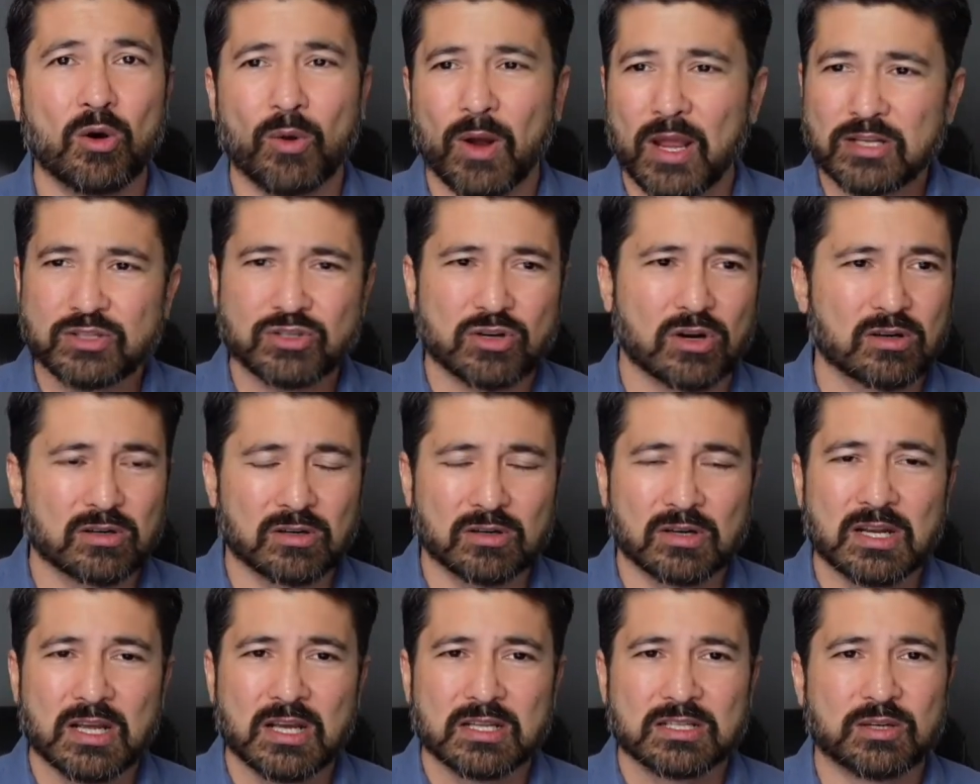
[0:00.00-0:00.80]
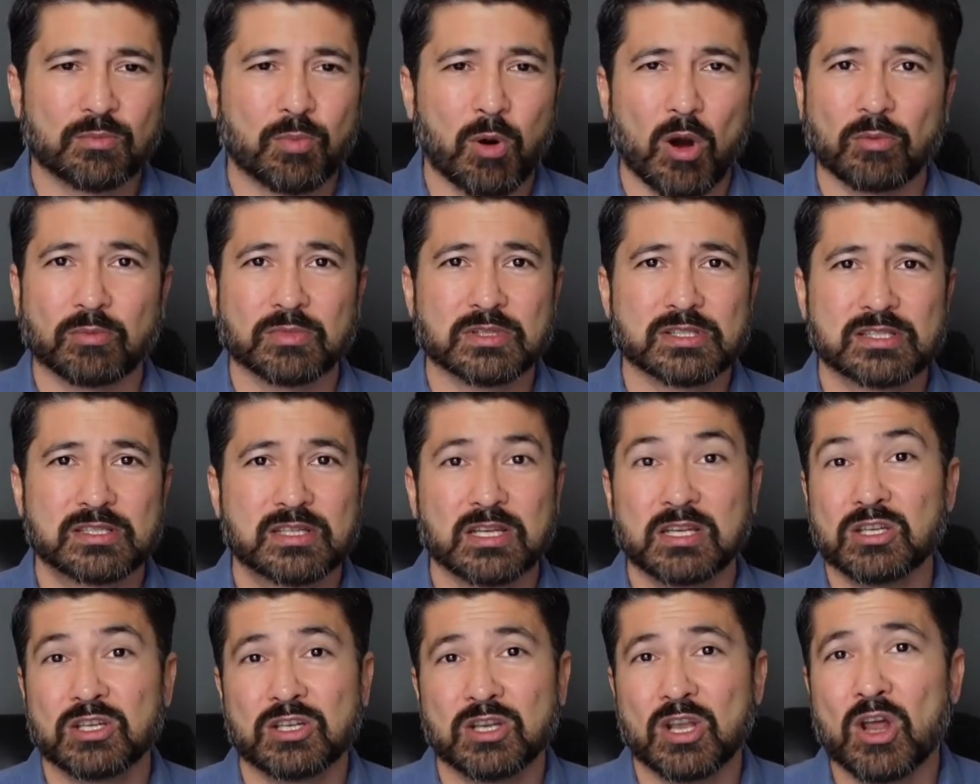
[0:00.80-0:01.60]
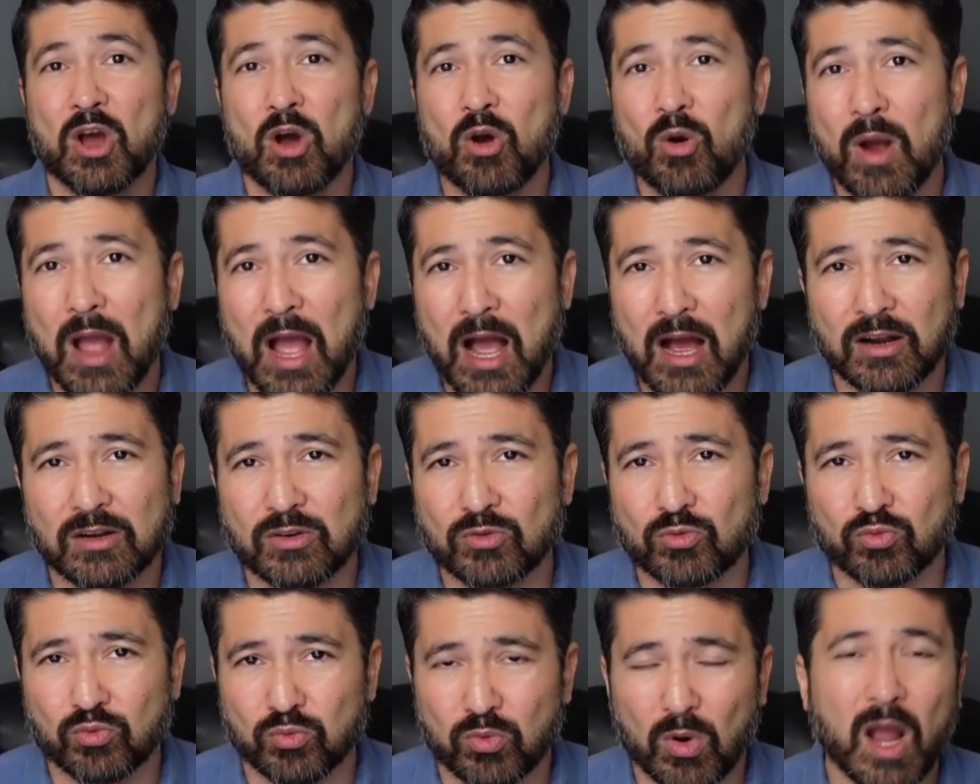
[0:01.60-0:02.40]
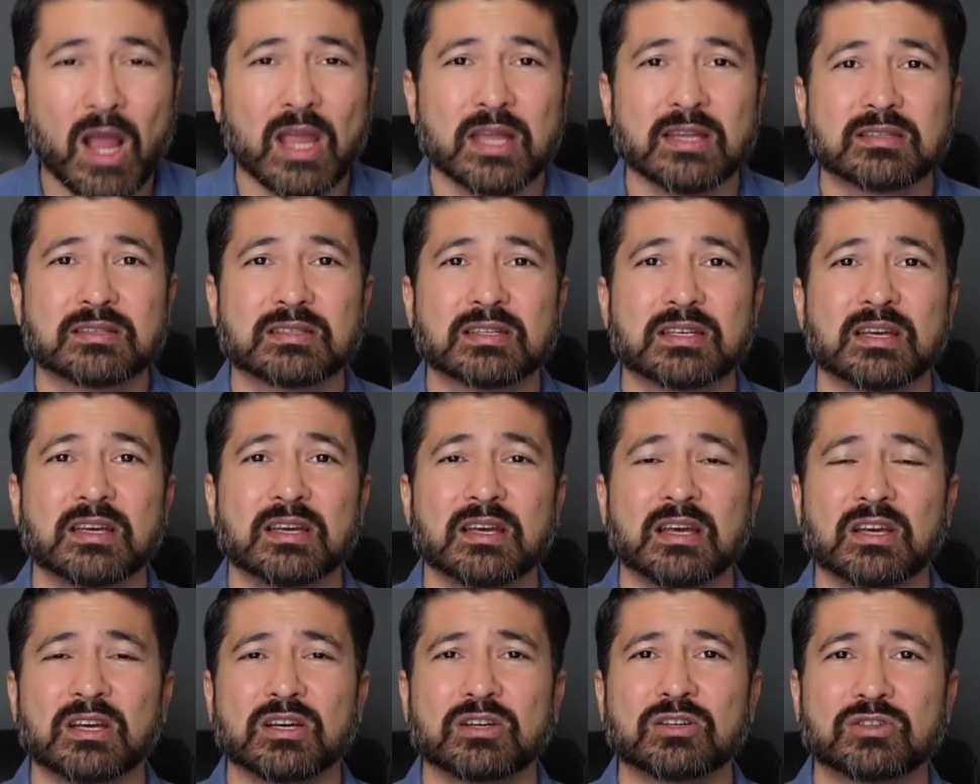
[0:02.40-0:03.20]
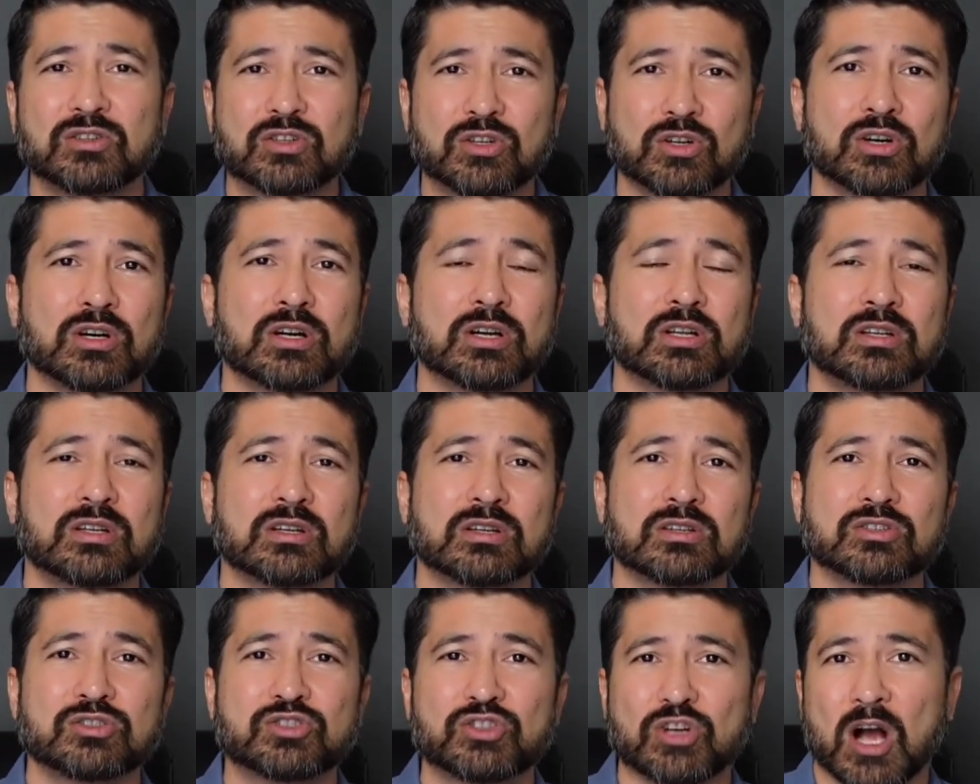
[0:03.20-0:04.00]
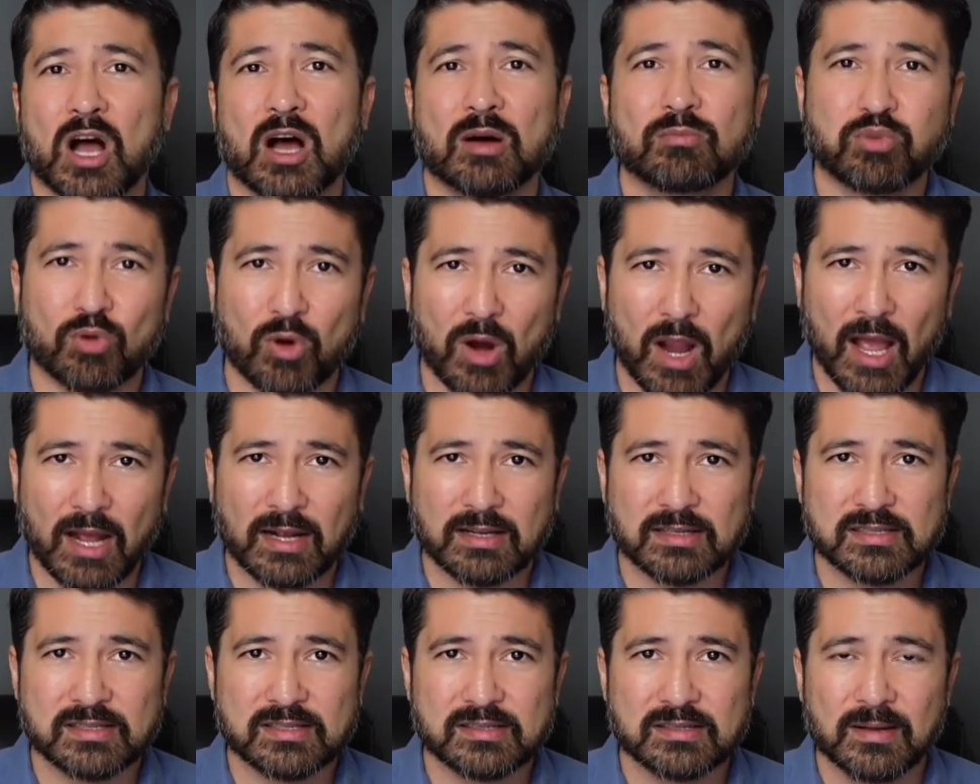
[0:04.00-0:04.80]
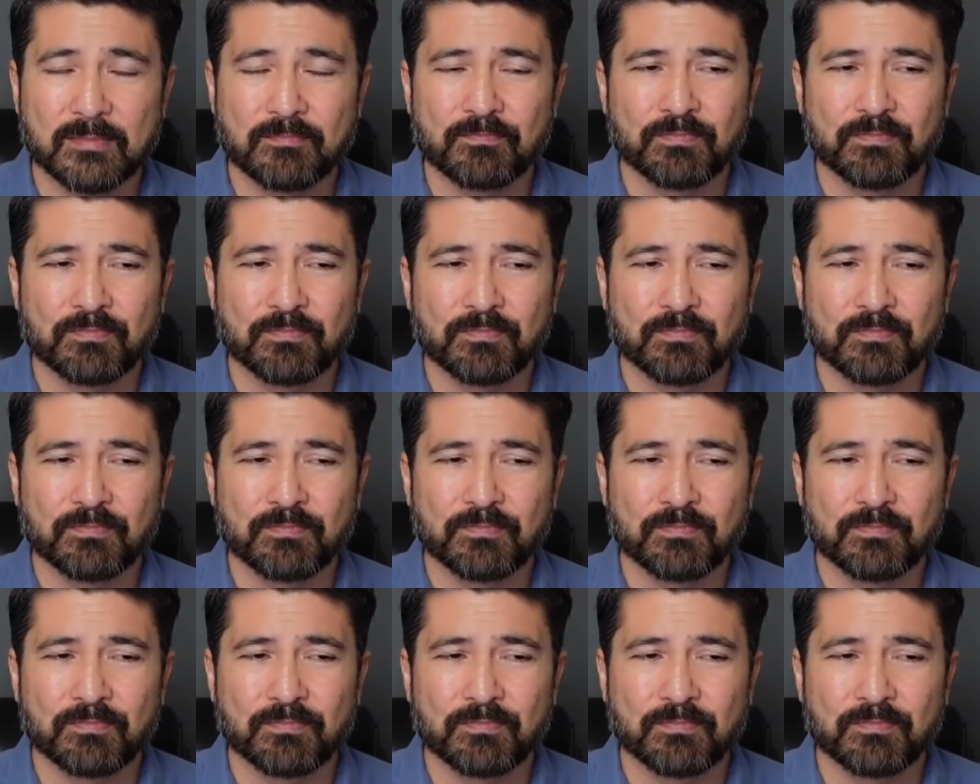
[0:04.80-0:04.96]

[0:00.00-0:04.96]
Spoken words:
HR departments didn't know how to write good job recs.